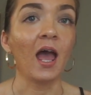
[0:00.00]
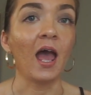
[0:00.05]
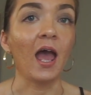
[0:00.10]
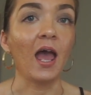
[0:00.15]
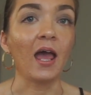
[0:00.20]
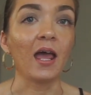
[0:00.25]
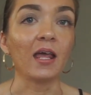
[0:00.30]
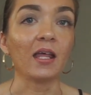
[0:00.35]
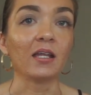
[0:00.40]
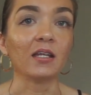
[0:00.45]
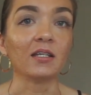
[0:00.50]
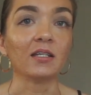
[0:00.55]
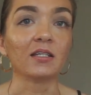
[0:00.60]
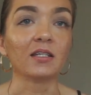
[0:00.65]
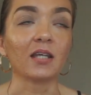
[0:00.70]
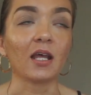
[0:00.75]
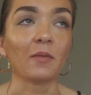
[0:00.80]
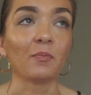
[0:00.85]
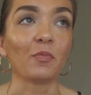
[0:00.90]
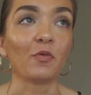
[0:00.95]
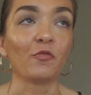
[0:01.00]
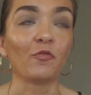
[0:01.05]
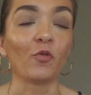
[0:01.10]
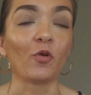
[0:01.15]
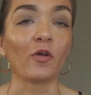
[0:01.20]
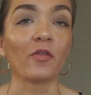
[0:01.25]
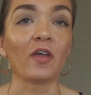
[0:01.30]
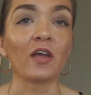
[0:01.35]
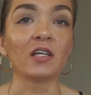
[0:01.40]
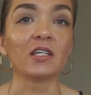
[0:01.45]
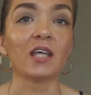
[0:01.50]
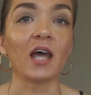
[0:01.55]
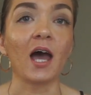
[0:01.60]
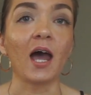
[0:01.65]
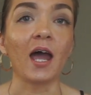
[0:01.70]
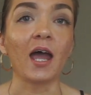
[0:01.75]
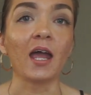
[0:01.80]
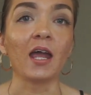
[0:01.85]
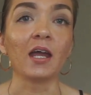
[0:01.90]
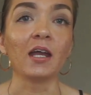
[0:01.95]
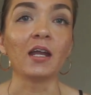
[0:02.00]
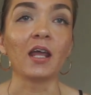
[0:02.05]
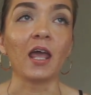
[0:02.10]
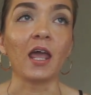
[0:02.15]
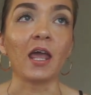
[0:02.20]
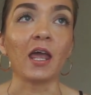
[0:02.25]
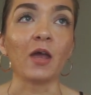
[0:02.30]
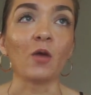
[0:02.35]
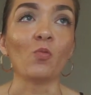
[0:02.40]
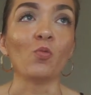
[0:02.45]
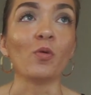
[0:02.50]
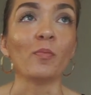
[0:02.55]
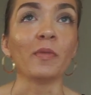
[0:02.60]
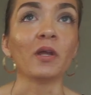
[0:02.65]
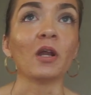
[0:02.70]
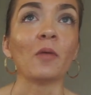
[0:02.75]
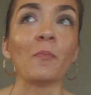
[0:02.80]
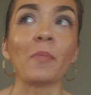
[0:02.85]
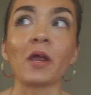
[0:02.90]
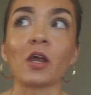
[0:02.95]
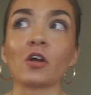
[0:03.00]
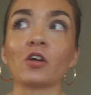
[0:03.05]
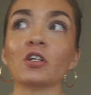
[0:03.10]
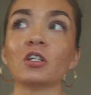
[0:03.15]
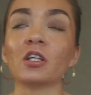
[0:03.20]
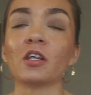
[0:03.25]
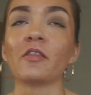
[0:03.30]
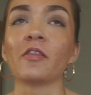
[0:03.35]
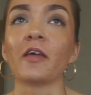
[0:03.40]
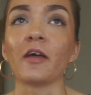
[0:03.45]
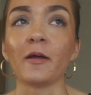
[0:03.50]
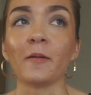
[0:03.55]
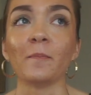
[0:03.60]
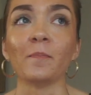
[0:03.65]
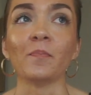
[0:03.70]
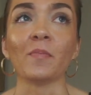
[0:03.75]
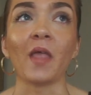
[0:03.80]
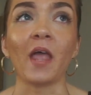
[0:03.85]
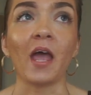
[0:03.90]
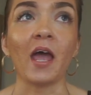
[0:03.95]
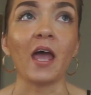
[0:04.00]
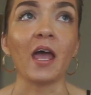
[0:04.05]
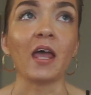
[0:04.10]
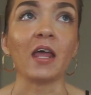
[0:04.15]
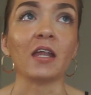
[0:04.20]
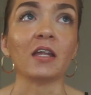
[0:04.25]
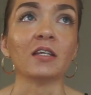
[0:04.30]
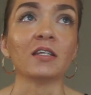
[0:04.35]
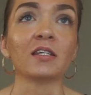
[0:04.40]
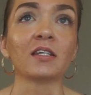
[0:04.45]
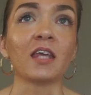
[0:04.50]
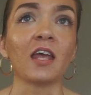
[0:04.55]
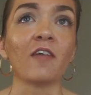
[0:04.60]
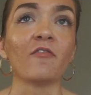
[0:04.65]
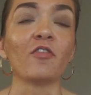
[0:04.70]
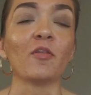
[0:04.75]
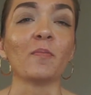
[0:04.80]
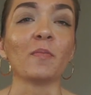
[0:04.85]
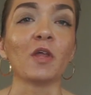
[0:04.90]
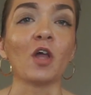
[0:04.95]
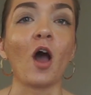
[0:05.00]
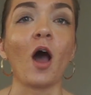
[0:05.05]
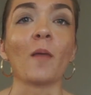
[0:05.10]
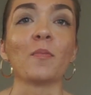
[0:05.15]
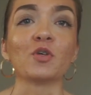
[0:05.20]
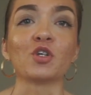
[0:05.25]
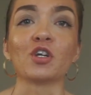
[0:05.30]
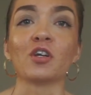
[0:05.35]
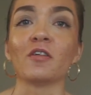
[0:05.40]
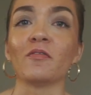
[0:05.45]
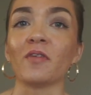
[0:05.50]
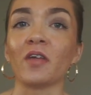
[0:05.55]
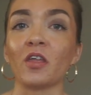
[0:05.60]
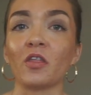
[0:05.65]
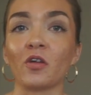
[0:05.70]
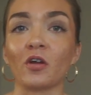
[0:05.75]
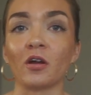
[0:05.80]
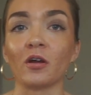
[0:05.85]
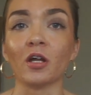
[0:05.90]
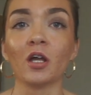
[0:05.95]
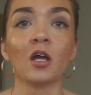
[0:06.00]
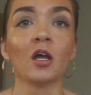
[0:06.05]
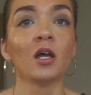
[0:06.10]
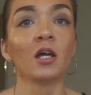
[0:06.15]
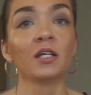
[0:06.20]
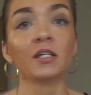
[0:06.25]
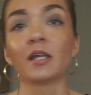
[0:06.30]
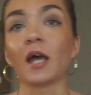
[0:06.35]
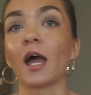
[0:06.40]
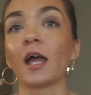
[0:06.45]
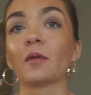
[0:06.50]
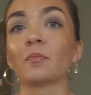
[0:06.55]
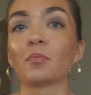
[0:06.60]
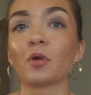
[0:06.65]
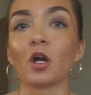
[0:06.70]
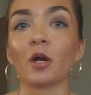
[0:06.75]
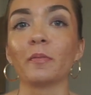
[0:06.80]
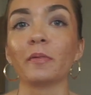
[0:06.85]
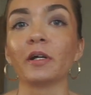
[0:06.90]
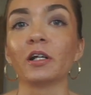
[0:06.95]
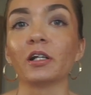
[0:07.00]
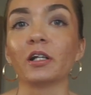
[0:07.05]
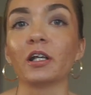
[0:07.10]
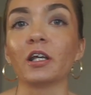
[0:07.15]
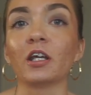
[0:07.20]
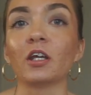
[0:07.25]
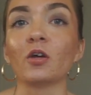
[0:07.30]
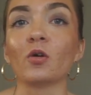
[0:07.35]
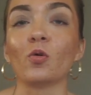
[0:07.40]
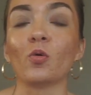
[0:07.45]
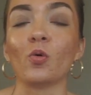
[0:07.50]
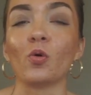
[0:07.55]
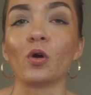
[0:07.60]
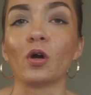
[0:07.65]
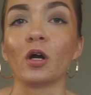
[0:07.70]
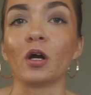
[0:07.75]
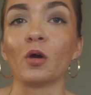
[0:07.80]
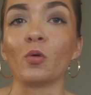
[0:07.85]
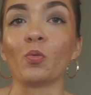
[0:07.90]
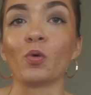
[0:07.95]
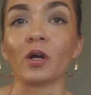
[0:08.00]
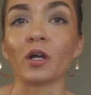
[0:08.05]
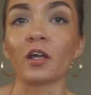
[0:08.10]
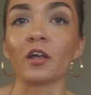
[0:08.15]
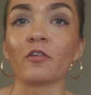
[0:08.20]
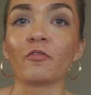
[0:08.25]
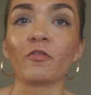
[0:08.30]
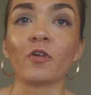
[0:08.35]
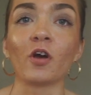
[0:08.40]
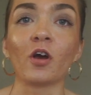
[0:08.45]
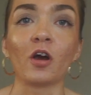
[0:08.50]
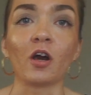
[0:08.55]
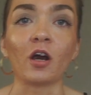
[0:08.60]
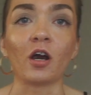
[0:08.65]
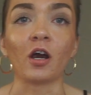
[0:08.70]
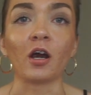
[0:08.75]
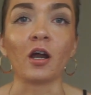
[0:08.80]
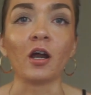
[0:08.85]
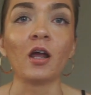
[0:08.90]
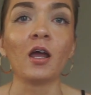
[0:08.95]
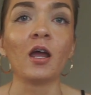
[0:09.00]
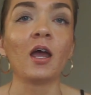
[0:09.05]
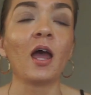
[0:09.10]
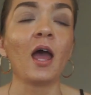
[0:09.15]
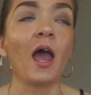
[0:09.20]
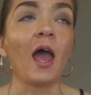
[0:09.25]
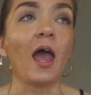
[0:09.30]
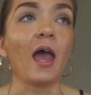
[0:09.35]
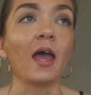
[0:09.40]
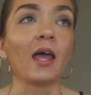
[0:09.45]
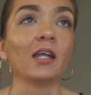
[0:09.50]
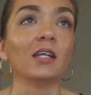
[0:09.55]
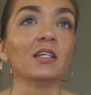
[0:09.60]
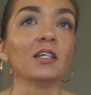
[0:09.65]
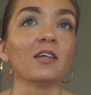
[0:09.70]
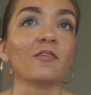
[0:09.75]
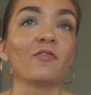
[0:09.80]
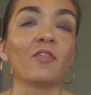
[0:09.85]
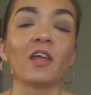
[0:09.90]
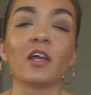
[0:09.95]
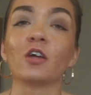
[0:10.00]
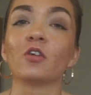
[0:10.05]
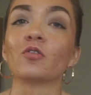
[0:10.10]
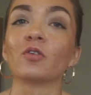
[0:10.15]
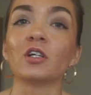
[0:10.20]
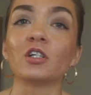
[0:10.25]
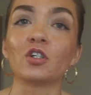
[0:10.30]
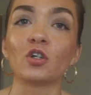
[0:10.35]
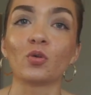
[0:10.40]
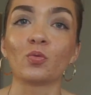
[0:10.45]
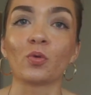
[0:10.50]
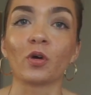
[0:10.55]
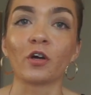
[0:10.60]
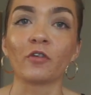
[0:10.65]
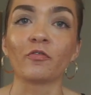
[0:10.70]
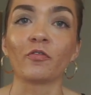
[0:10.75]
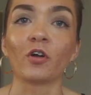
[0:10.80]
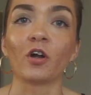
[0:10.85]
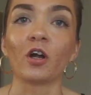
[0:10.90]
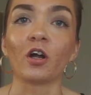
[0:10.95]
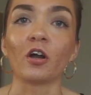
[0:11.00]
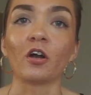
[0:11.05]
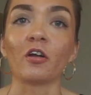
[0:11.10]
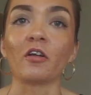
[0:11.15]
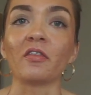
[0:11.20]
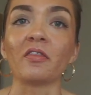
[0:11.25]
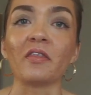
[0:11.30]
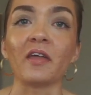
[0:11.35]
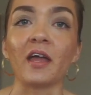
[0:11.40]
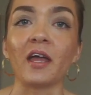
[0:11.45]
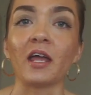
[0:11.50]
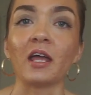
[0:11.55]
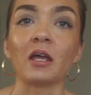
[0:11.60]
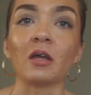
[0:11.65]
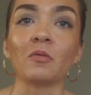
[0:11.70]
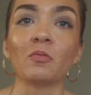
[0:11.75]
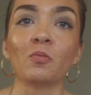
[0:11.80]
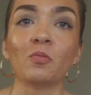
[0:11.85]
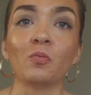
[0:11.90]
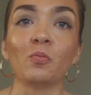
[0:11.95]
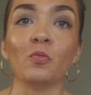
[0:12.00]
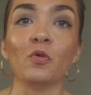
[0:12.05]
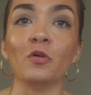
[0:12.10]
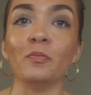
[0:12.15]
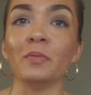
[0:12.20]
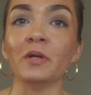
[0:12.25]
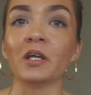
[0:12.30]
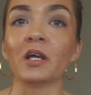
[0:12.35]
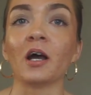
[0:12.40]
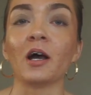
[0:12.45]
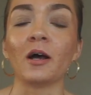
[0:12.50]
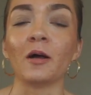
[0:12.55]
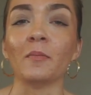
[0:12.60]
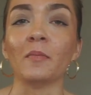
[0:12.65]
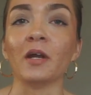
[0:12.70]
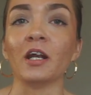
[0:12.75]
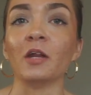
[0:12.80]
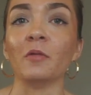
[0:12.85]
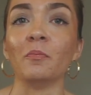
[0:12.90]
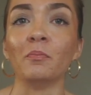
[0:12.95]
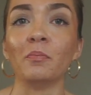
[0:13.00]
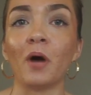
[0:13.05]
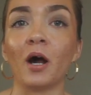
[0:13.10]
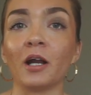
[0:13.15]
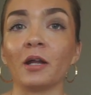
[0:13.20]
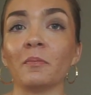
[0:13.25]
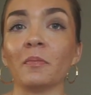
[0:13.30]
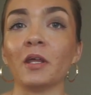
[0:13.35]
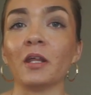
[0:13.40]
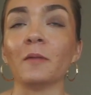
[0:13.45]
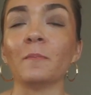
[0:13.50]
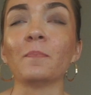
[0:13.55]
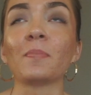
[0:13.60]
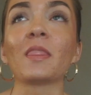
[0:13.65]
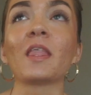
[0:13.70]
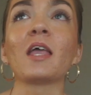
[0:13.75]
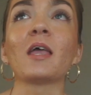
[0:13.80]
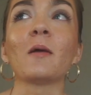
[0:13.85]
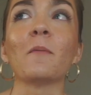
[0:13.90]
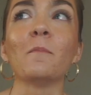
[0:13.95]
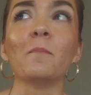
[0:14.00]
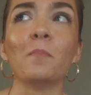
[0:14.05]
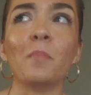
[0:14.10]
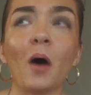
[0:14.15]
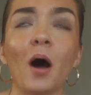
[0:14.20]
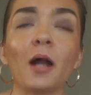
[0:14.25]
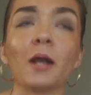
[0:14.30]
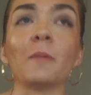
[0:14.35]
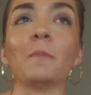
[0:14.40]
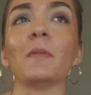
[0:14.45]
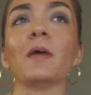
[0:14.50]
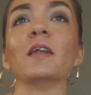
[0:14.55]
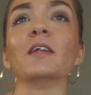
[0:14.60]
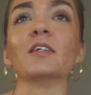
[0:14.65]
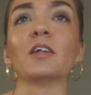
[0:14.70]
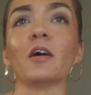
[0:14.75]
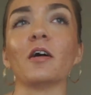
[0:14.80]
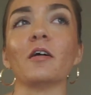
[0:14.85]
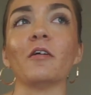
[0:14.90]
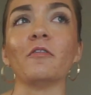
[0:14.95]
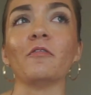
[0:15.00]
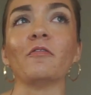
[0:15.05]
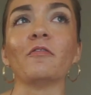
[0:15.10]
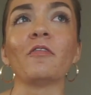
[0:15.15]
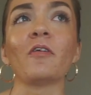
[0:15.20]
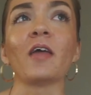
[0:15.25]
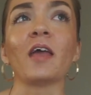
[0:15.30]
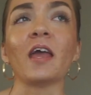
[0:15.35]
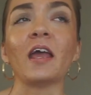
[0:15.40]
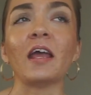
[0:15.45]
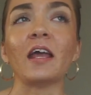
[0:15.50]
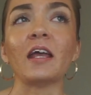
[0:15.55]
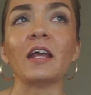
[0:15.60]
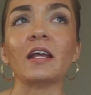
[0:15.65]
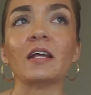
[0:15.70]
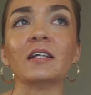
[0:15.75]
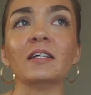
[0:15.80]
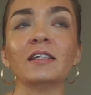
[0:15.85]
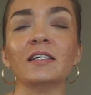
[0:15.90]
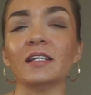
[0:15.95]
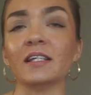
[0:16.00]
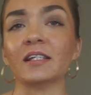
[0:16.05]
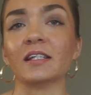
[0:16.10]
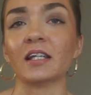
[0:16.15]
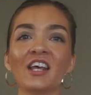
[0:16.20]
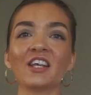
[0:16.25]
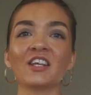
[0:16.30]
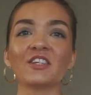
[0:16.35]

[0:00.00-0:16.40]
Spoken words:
and before they died, a woman appeared to them and gave them the option of either dying permanently or working for her, and if they agreed to work for her, they would become an embodiment of a season.